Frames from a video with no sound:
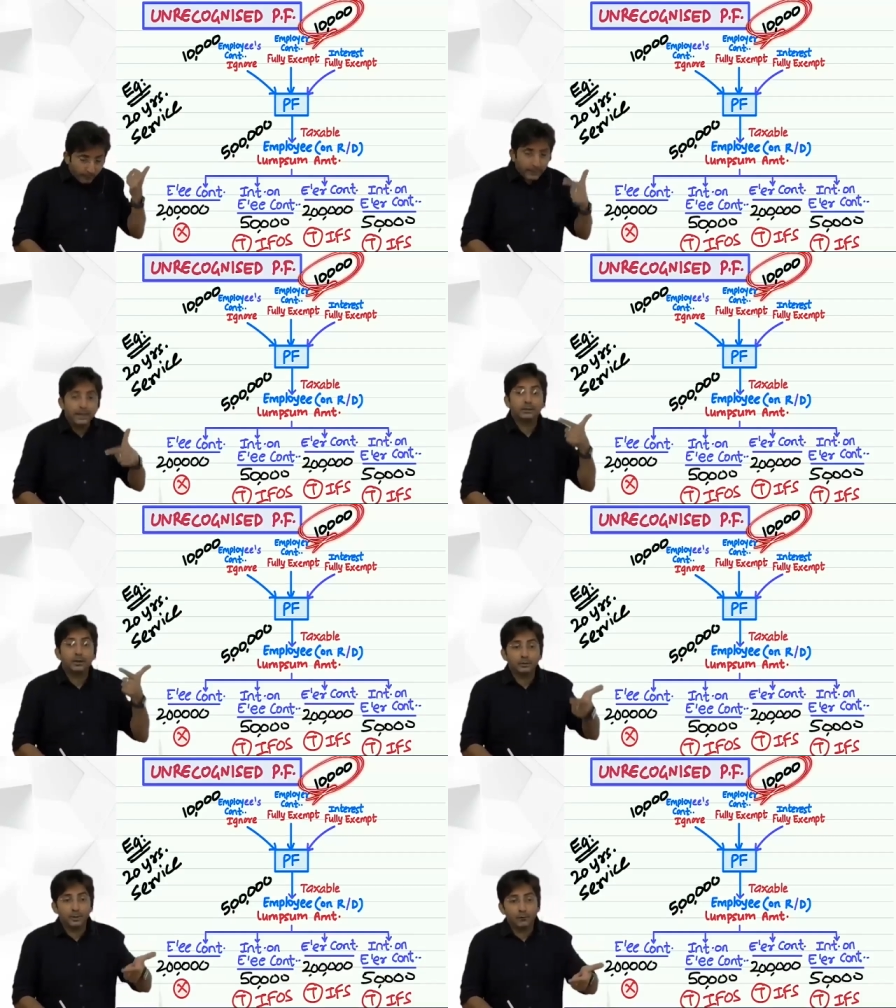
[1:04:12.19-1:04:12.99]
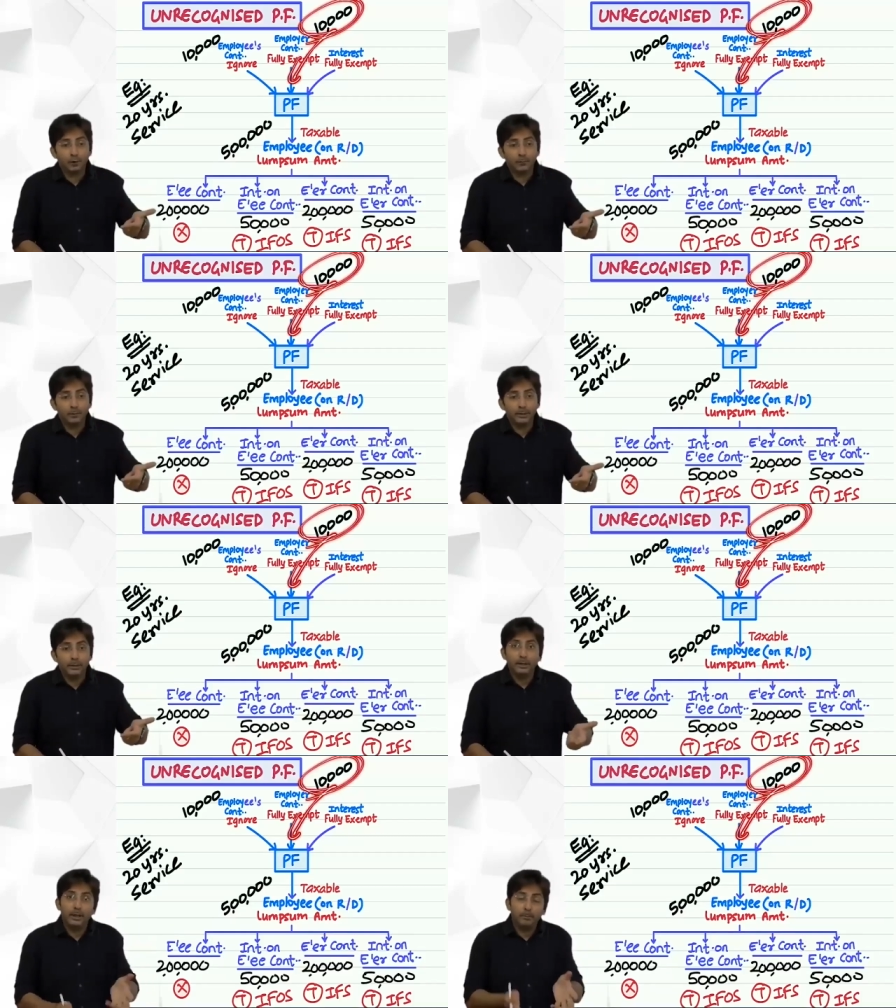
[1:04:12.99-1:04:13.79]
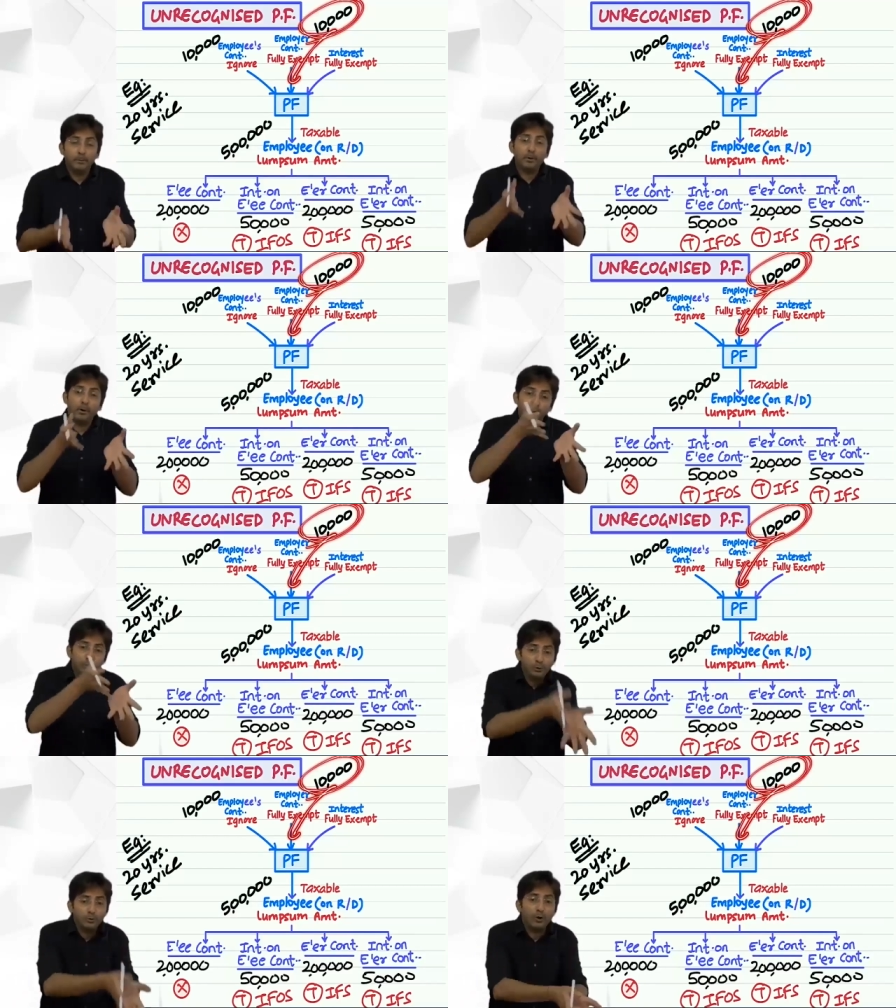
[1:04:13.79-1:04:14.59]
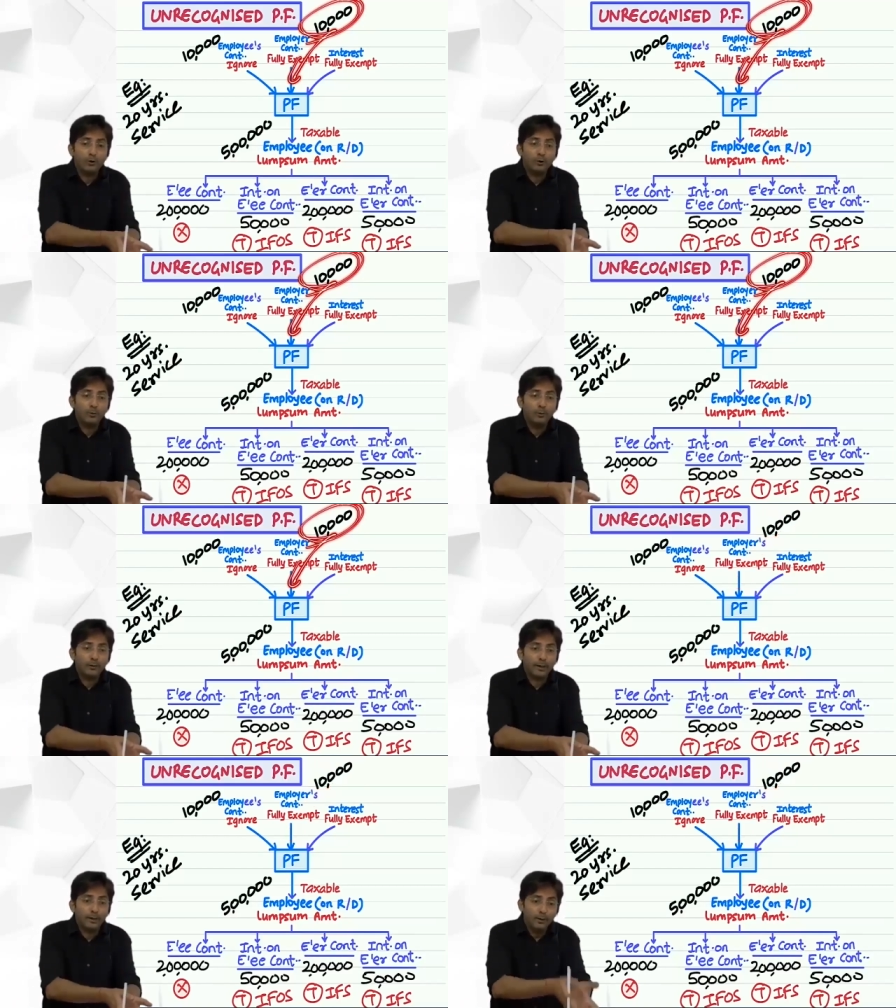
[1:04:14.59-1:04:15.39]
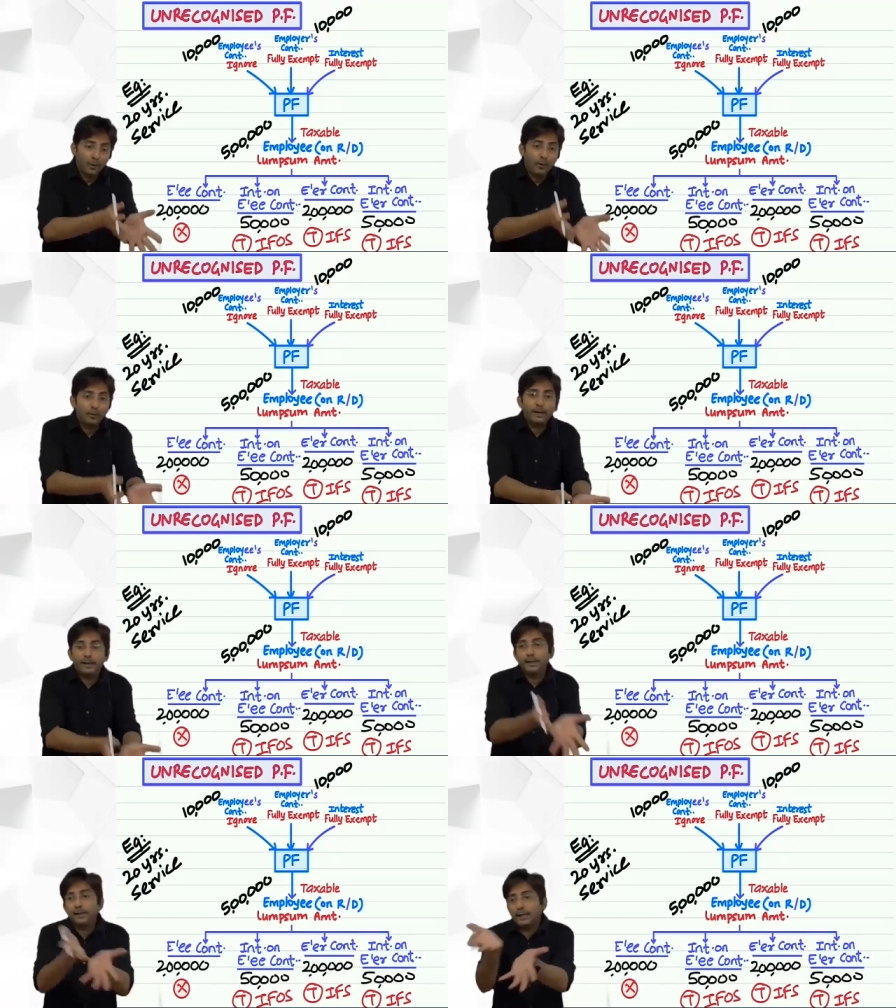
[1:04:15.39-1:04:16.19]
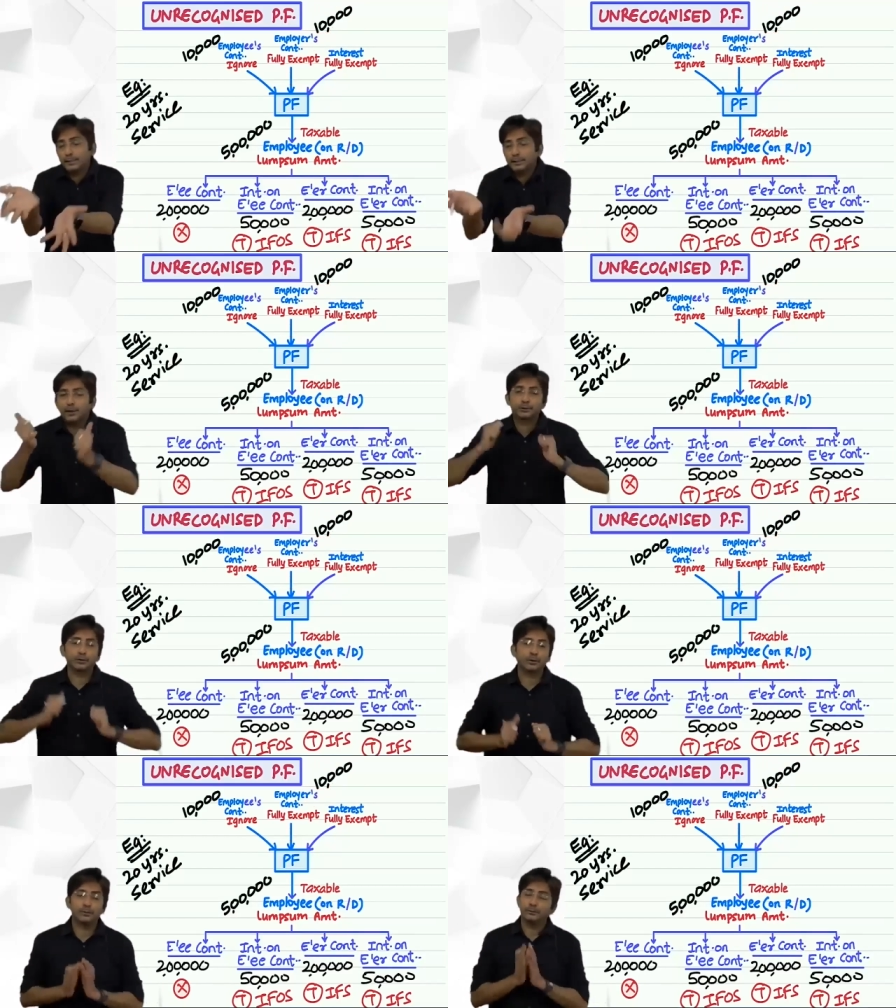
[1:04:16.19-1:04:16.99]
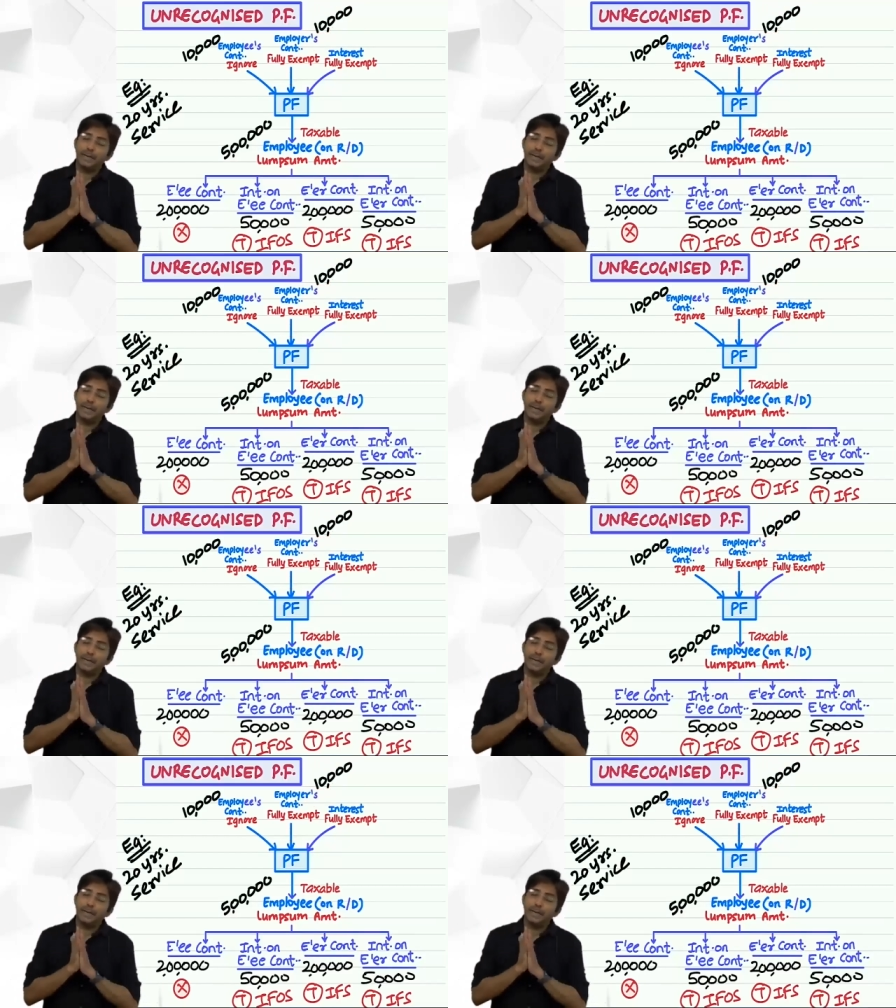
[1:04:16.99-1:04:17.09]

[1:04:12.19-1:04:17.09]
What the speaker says: 10,000 for me, and because you contributed, on that interest is also come.